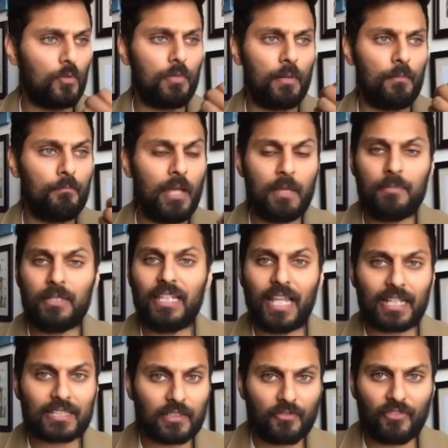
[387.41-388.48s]
but maybe
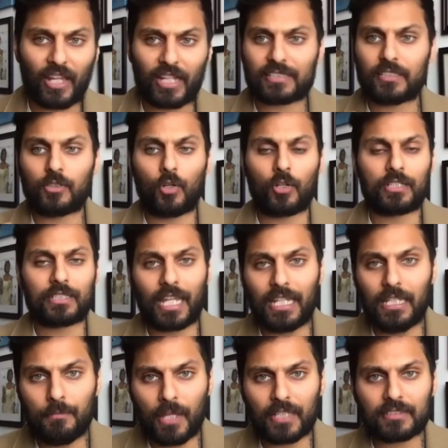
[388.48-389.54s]
less affected on a
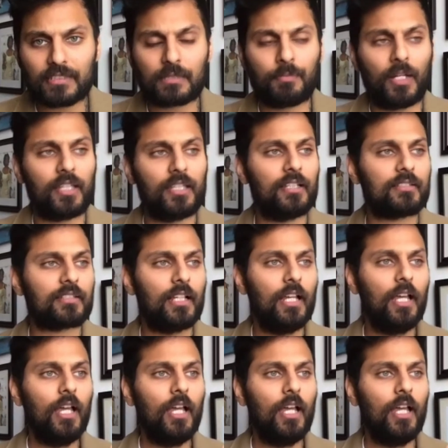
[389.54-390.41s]
daily basis by this.